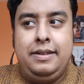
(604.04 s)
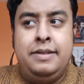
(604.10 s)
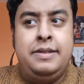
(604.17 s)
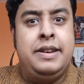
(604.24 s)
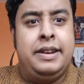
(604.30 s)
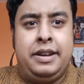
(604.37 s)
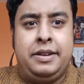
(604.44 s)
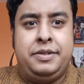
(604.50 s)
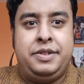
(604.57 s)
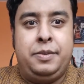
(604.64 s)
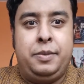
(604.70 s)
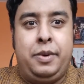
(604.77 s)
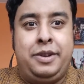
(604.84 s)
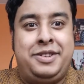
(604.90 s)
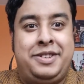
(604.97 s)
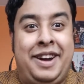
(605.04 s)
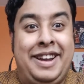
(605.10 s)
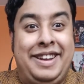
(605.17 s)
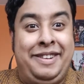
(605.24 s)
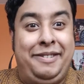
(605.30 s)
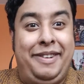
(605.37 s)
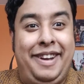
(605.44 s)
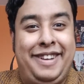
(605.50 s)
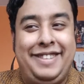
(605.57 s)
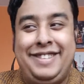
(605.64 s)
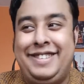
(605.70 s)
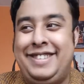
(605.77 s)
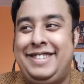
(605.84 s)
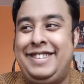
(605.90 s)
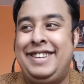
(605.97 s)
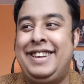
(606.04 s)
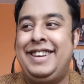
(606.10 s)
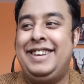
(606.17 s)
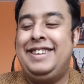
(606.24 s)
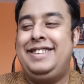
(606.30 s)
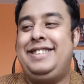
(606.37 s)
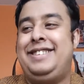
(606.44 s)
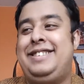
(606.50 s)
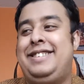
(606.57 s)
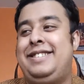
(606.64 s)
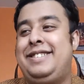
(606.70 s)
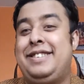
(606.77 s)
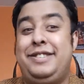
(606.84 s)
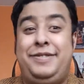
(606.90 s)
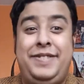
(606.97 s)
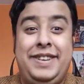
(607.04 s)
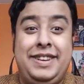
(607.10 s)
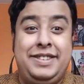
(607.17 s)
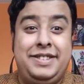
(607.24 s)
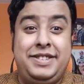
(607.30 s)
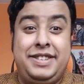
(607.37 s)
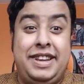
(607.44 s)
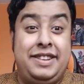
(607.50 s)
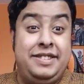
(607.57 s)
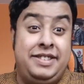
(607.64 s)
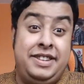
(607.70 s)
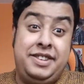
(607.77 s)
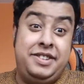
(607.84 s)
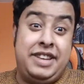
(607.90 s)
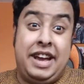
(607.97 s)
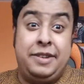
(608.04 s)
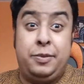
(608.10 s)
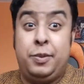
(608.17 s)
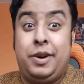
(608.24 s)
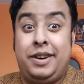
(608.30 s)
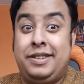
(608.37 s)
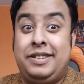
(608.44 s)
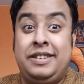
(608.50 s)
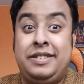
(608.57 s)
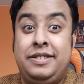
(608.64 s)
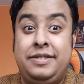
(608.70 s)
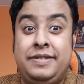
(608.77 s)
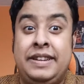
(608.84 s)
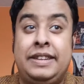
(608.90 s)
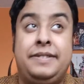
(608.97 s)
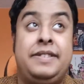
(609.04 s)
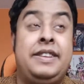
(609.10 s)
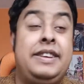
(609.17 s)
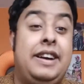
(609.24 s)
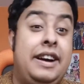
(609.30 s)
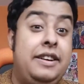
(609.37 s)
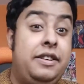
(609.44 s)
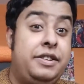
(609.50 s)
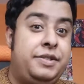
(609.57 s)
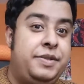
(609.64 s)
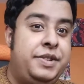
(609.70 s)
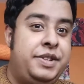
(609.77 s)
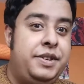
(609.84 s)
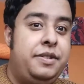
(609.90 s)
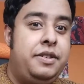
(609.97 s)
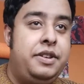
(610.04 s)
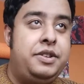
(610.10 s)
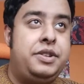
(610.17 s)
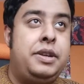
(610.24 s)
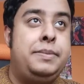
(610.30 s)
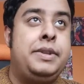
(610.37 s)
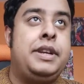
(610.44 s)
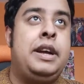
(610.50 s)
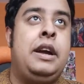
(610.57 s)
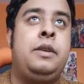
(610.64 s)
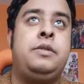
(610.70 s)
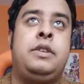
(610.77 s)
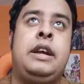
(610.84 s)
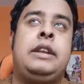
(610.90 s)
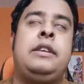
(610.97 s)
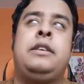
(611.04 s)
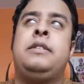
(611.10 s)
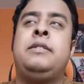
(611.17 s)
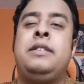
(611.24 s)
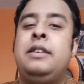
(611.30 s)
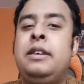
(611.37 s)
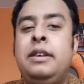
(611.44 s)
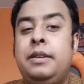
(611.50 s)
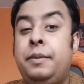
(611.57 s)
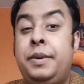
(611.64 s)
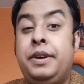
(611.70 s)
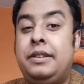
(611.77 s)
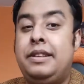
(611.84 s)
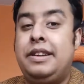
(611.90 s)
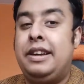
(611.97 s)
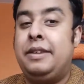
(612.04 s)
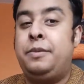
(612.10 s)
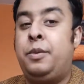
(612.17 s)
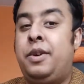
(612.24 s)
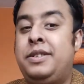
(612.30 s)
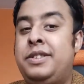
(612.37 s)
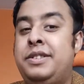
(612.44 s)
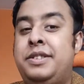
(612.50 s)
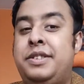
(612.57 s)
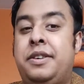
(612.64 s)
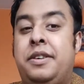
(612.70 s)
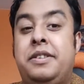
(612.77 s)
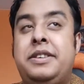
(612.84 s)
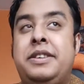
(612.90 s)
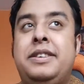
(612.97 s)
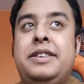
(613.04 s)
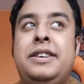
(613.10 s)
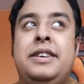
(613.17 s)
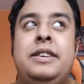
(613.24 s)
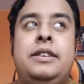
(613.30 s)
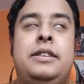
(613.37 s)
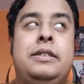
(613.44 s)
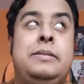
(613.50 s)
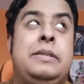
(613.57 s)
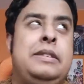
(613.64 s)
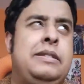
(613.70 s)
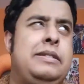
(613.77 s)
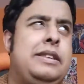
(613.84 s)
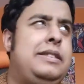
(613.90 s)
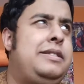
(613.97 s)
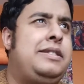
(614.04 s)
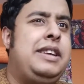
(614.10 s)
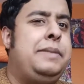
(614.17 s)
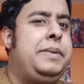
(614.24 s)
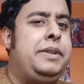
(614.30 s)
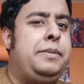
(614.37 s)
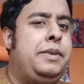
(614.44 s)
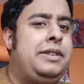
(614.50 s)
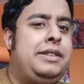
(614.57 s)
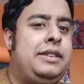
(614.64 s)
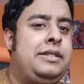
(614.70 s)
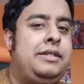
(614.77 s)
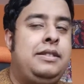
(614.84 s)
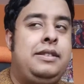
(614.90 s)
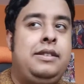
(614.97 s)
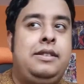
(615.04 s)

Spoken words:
Yeah, that was the worst item. good thing I just they just had one, thankfully. I asked for 2 initially, but the guy was like, nah, we only have 1 in stock. Like, okay, just give me the one then.